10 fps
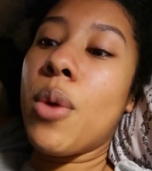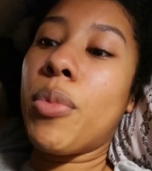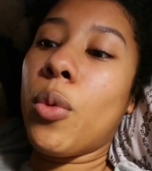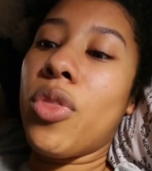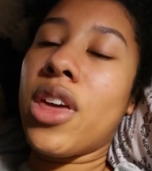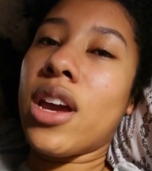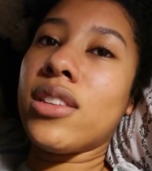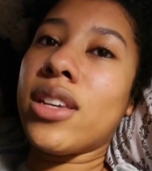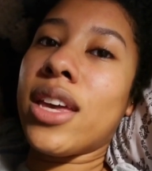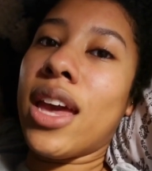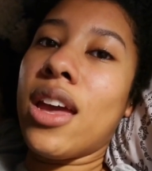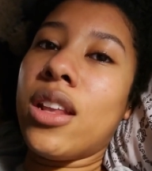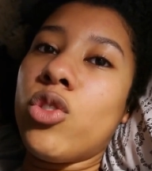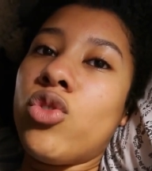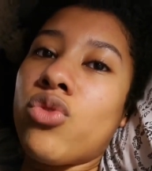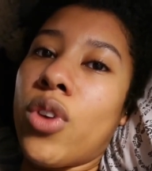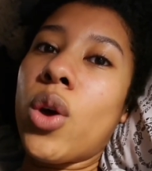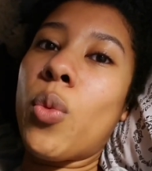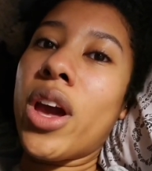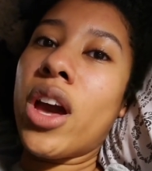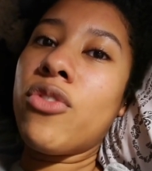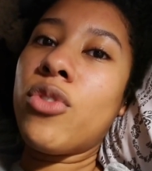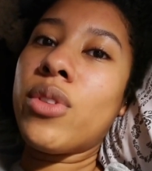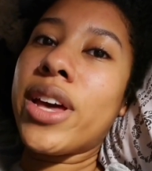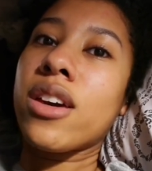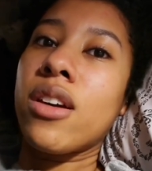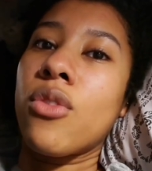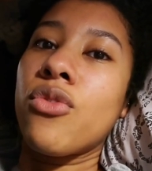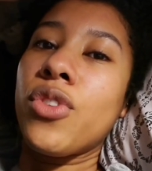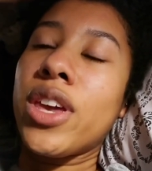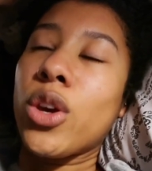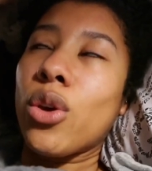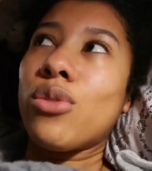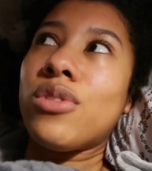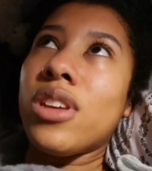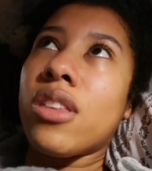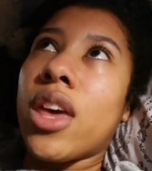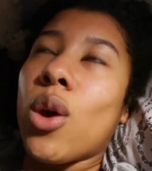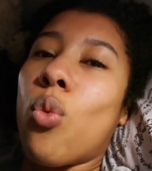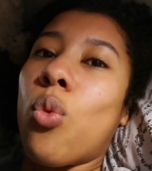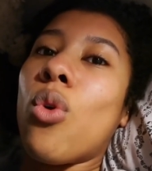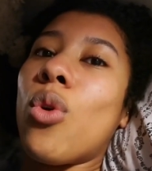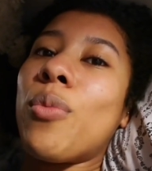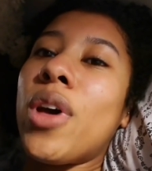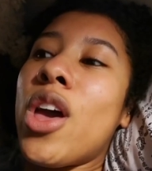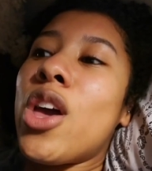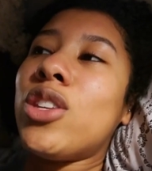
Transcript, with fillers: But with this, I get in straight away. I feel like comfy, cozy, and like warm.